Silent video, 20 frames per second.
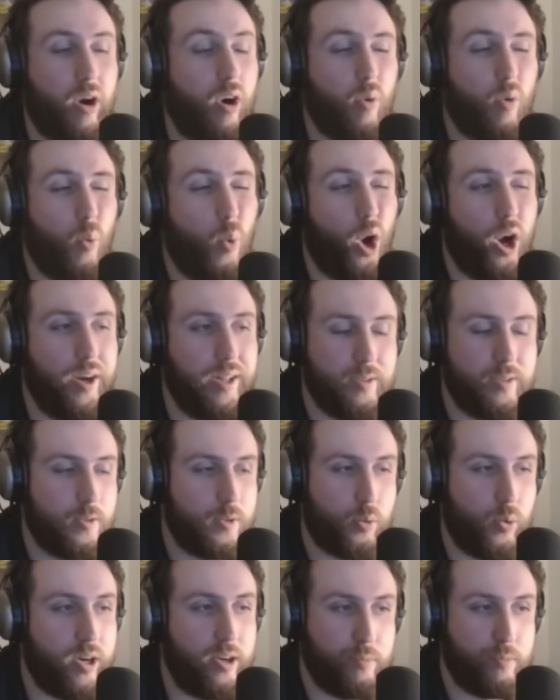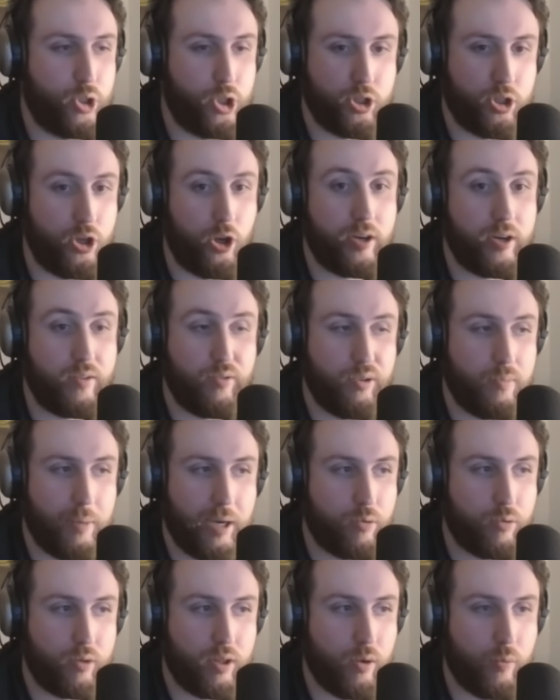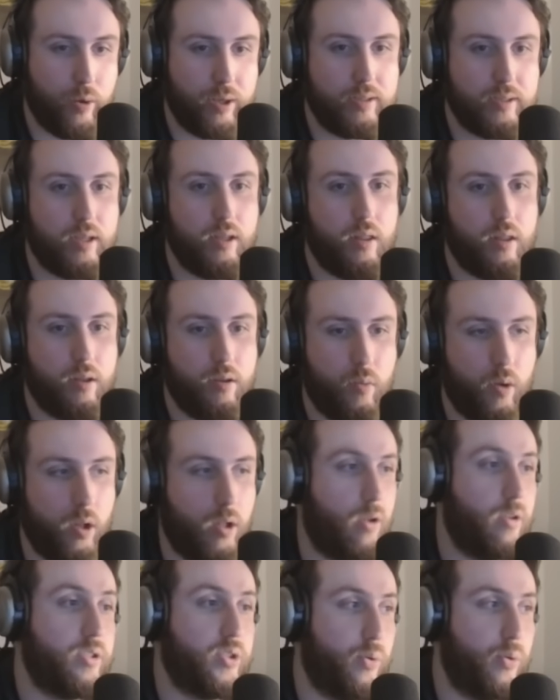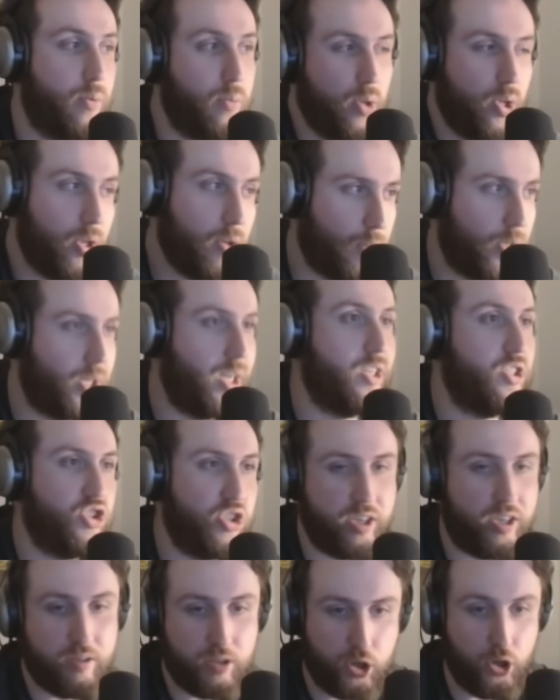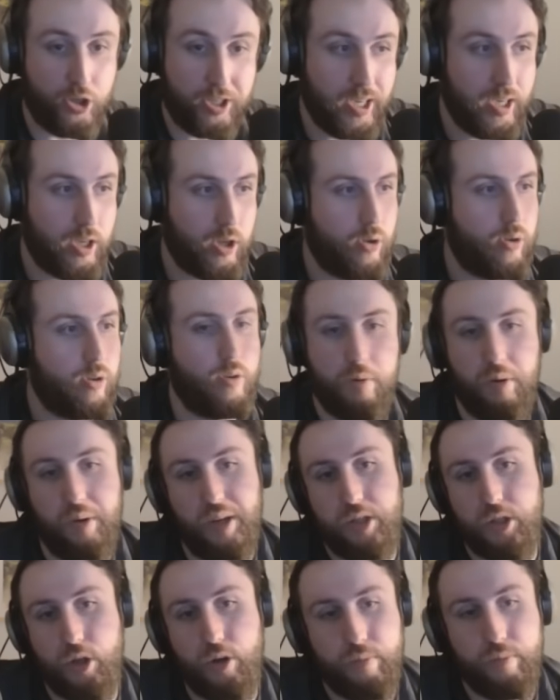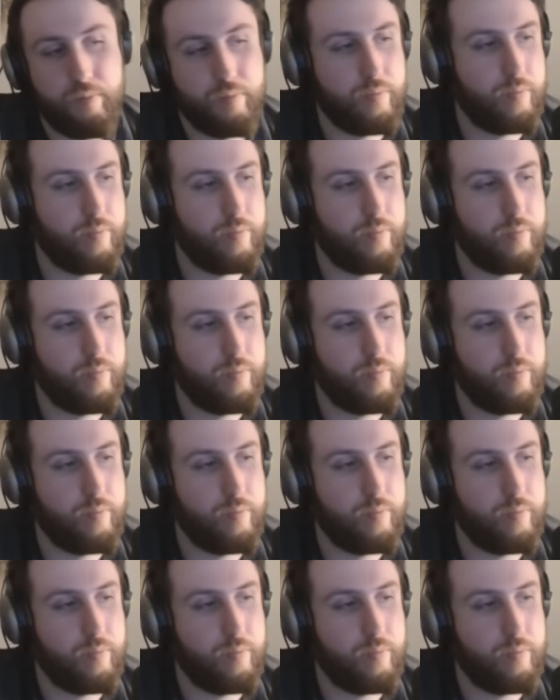R1, it's straight up just not even better than Witsith, while also potentially cooking your crit ratio.